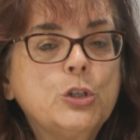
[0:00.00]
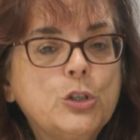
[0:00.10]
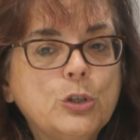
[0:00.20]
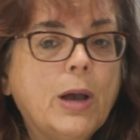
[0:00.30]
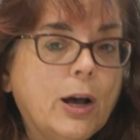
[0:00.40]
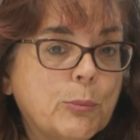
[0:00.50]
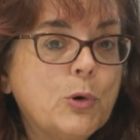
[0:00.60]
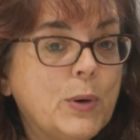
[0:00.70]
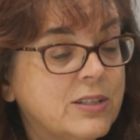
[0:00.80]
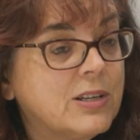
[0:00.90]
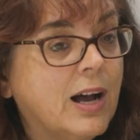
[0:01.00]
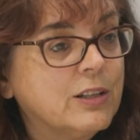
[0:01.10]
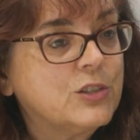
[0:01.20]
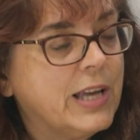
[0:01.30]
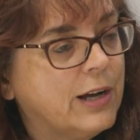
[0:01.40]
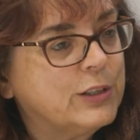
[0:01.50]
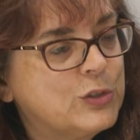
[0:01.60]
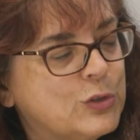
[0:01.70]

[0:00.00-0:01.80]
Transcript: to help Queens College accounting